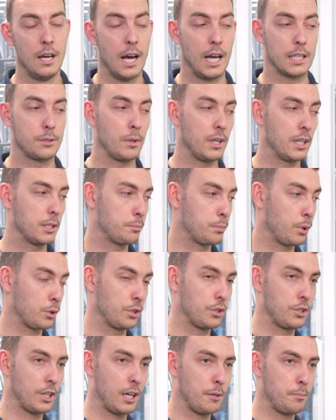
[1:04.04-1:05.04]
as well as
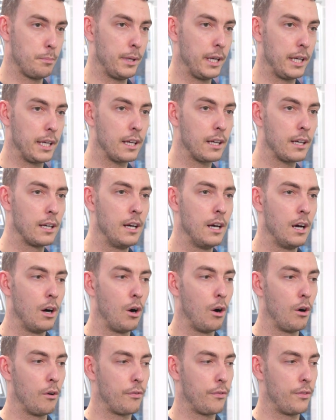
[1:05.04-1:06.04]
prototyping
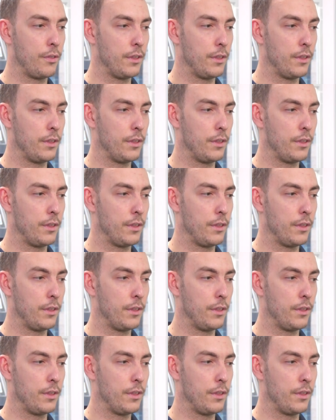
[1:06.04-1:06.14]
of